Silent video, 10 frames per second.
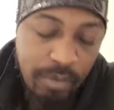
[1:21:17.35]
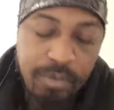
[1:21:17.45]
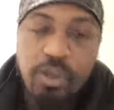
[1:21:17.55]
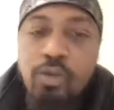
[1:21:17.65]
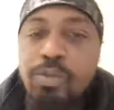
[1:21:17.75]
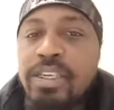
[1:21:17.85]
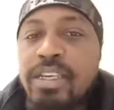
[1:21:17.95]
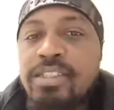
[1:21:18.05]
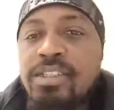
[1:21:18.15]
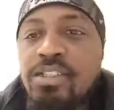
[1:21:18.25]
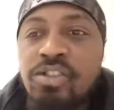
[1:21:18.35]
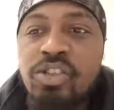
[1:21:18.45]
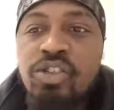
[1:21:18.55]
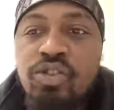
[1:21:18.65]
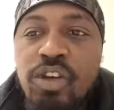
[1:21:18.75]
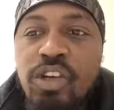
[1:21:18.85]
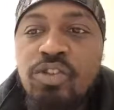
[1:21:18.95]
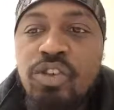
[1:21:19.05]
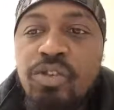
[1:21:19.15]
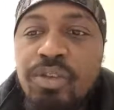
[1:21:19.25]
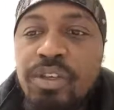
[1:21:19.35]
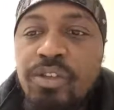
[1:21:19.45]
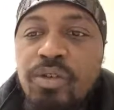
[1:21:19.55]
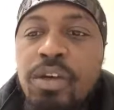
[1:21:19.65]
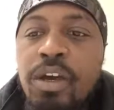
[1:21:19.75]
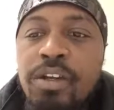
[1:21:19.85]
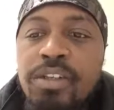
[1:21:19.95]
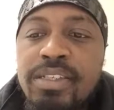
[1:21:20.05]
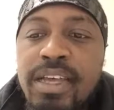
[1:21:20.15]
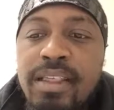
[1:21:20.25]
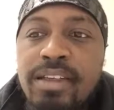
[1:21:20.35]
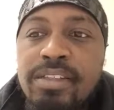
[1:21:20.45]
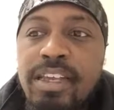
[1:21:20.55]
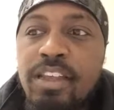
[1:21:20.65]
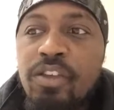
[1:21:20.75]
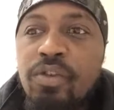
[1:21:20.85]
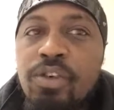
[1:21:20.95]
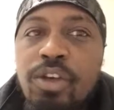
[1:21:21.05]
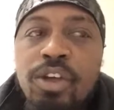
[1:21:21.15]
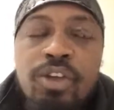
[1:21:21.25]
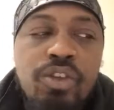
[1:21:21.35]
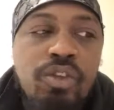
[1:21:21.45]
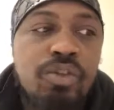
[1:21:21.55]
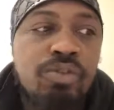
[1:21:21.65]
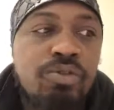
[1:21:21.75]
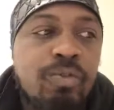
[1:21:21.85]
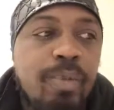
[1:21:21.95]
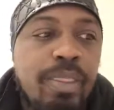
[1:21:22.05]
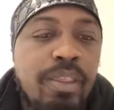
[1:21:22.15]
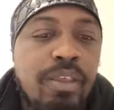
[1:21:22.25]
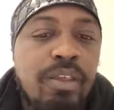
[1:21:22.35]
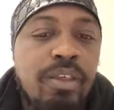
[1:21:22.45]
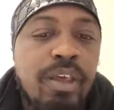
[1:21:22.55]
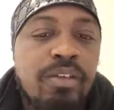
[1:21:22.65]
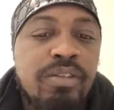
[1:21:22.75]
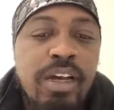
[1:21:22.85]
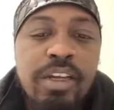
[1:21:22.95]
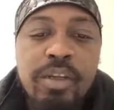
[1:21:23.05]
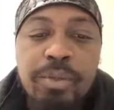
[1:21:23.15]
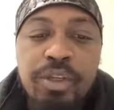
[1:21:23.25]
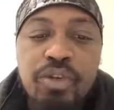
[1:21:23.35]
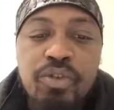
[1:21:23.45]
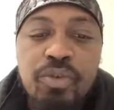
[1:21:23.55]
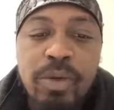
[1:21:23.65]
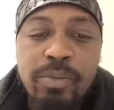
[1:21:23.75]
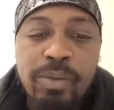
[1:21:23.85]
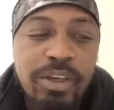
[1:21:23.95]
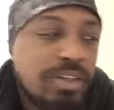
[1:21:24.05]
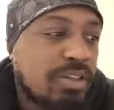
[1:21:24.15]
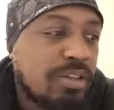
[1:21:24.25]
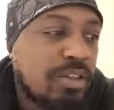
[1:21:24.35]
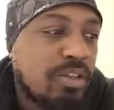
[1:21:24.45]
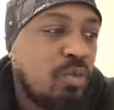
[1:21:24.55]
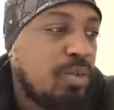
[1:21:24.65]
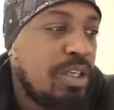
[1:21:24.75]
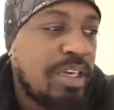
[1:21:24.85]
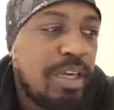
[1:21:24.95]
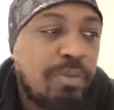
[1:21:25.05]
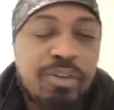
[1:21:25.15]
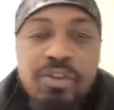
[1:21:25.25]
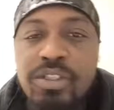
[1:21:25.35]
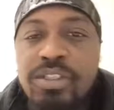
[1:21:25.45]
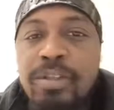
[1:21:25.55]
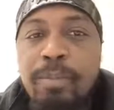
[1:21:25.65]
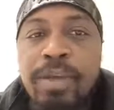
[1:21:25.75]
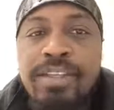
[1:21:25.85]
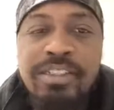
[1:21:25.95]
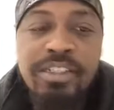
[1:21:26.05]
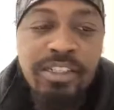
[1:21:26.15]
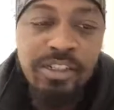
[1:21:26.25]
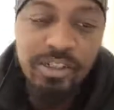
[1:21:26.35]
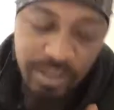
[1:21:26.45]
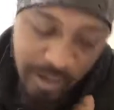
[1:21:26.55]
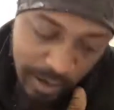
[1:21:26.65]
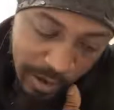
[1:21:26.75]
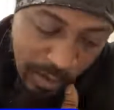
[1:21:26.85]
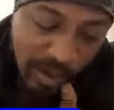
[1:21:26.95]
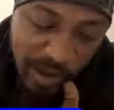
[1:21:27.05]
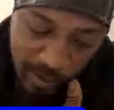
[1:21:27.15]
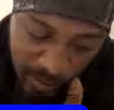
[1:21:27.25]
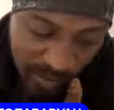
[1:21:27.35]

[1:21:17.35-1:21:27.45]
The UPK sisters are strong, so you could understand this, and you'll it's not going to be no sweat because the UPK produces the best sisters, right?